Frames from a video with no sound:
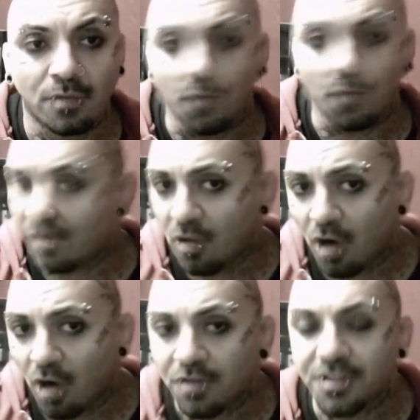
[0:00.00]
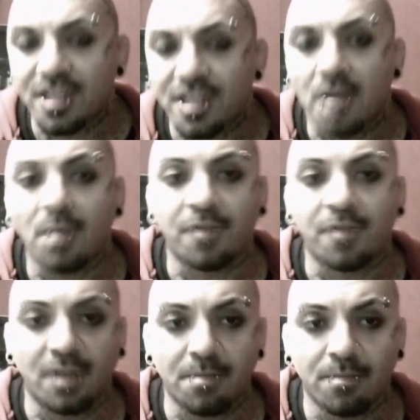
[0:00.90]
Wherever you are, you stand up for
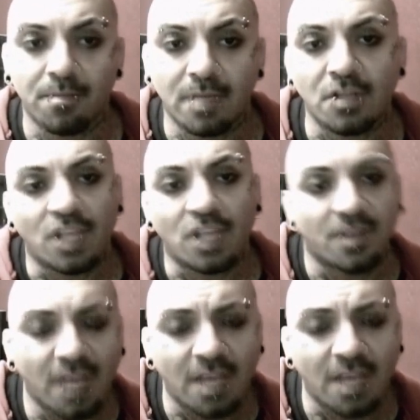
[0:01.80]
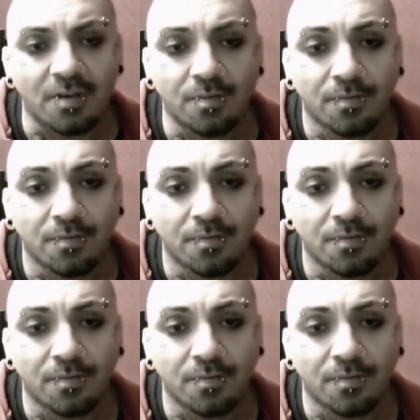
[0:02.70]
them and you shake their hand.